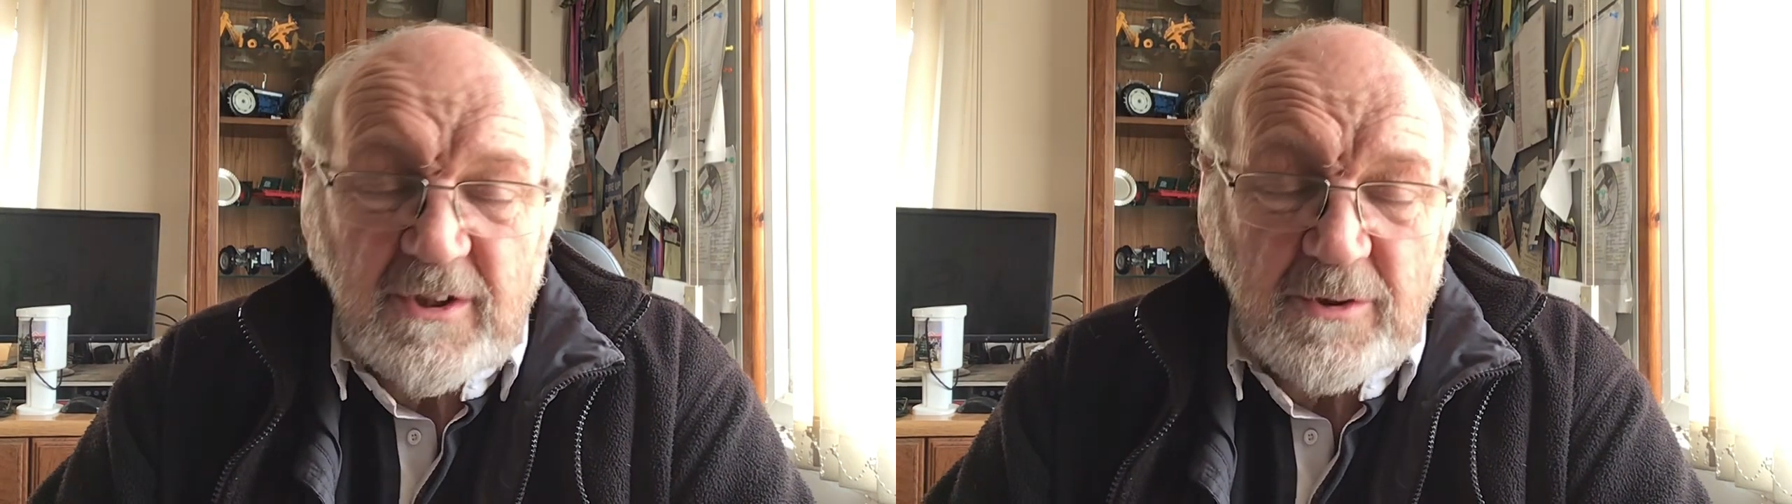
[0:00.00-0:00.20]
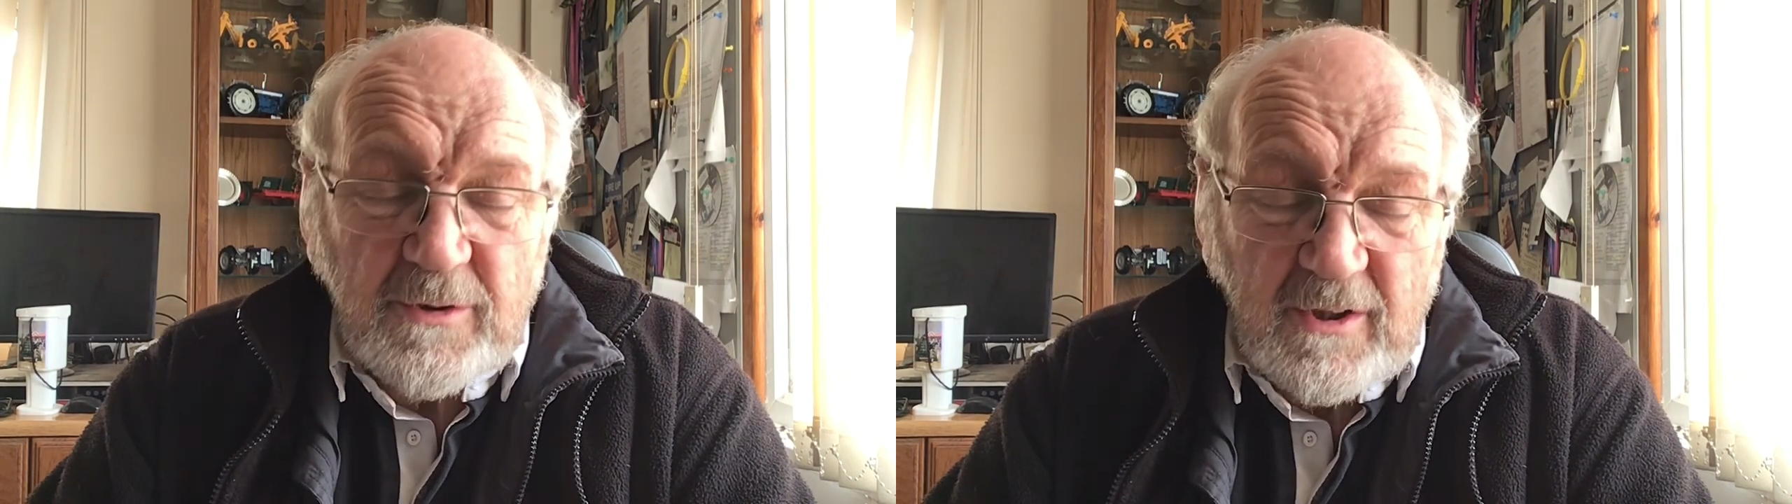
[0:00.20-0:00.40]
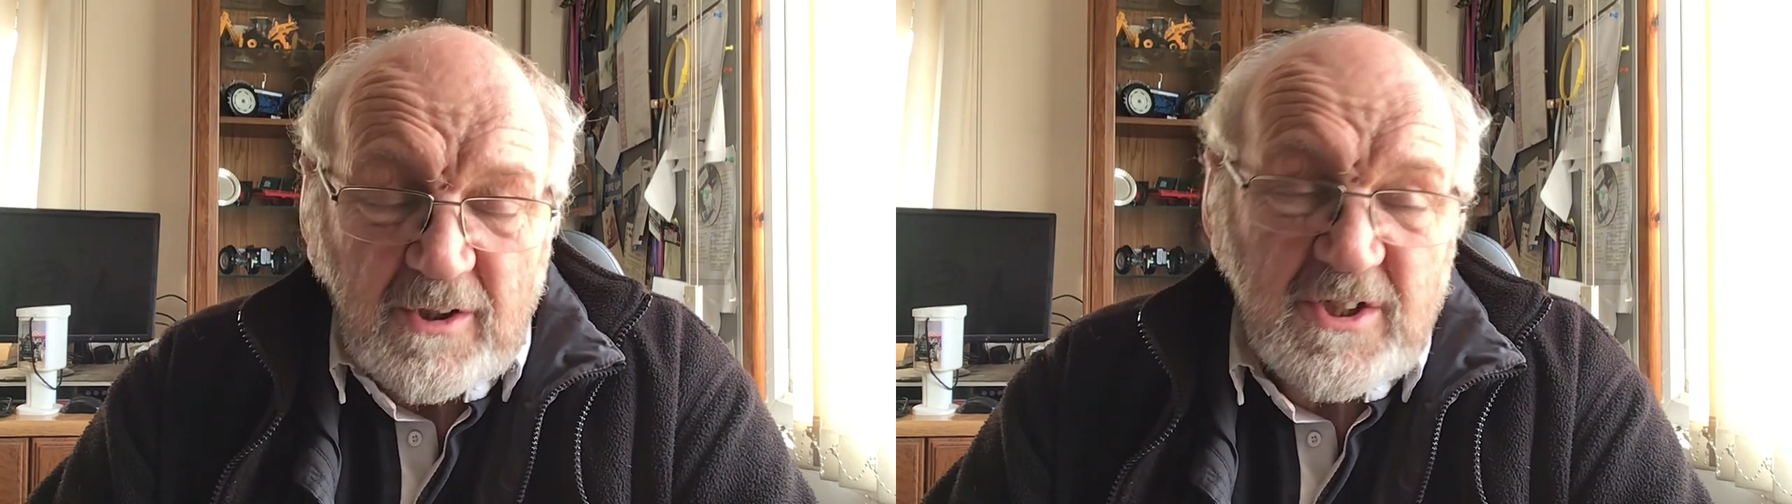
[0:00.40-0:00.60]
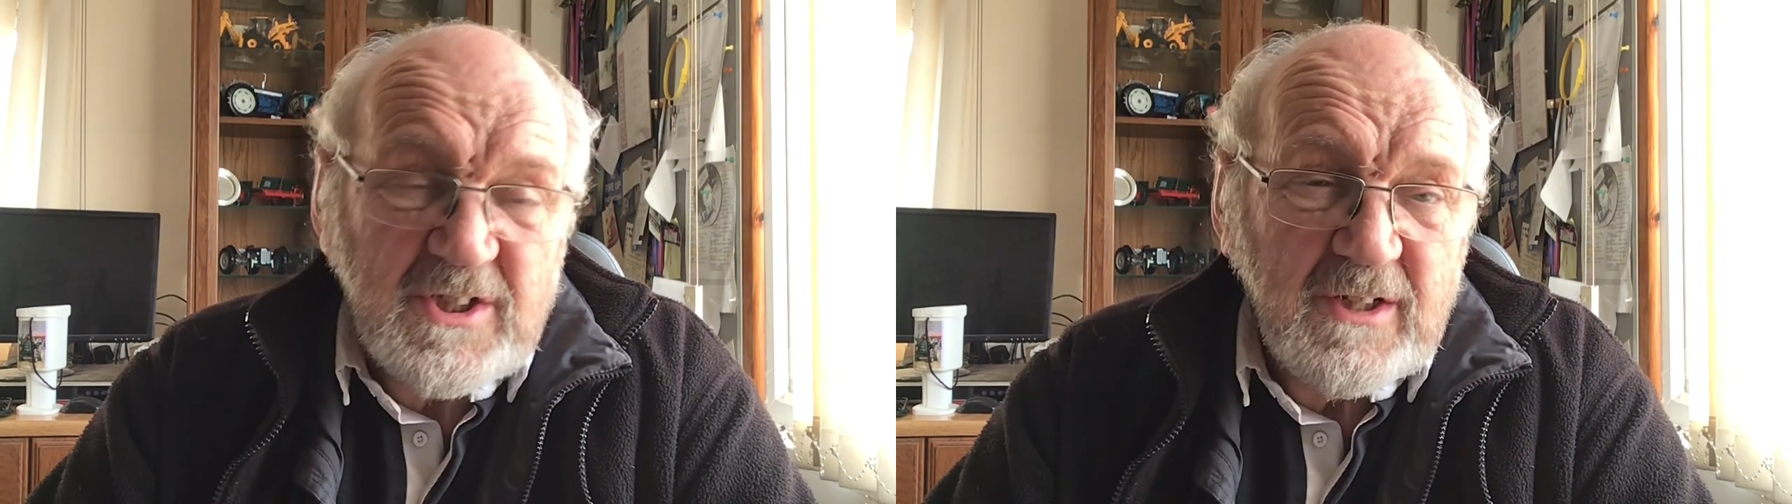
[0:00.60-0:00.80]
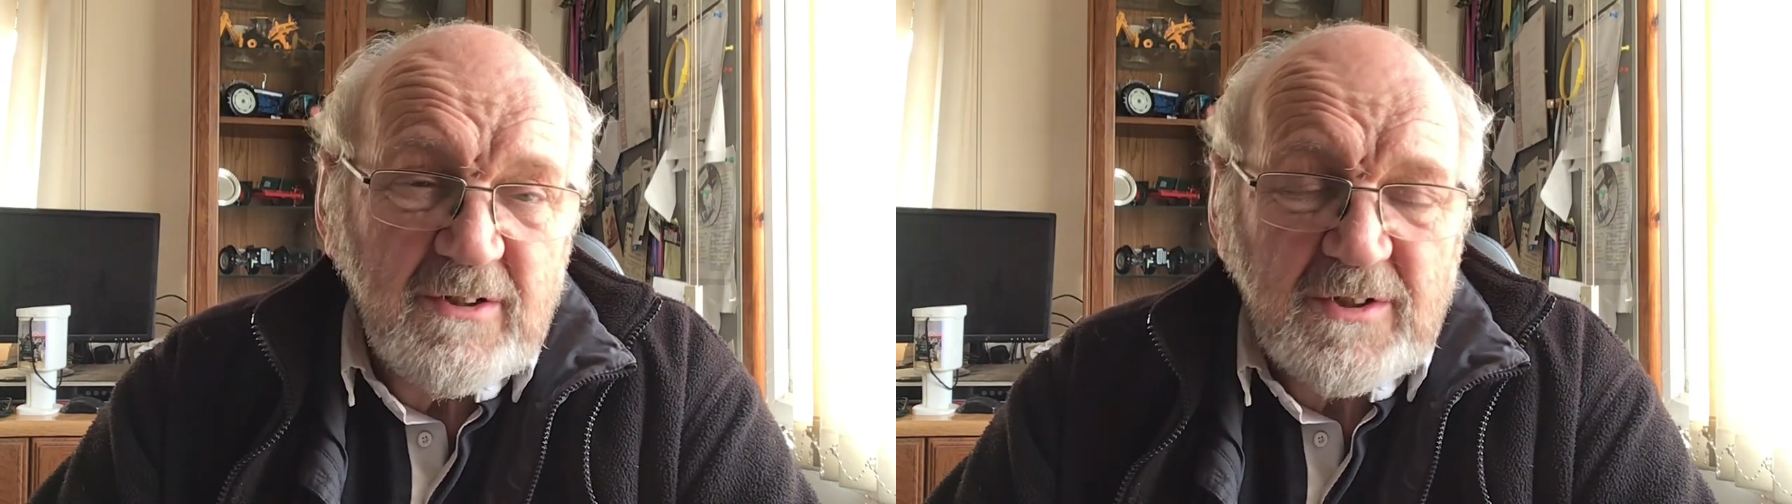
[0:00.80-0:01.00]
do like a
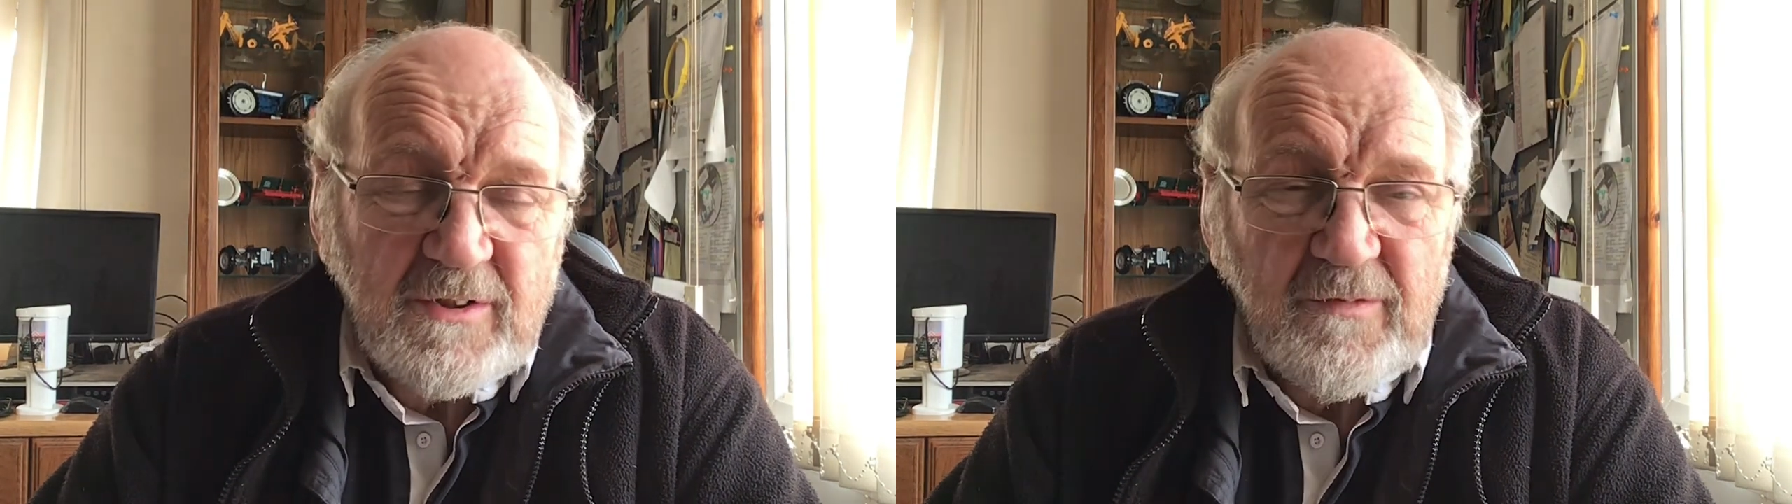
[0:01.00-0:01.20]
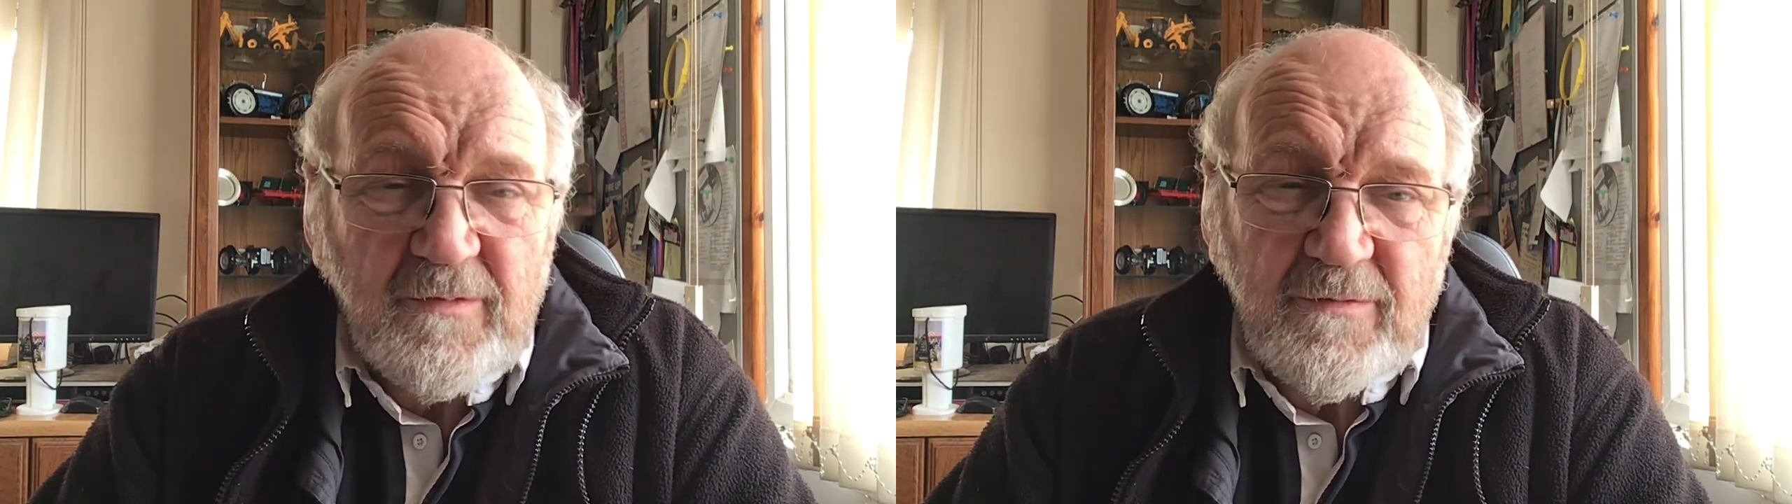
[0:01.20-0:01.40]
series of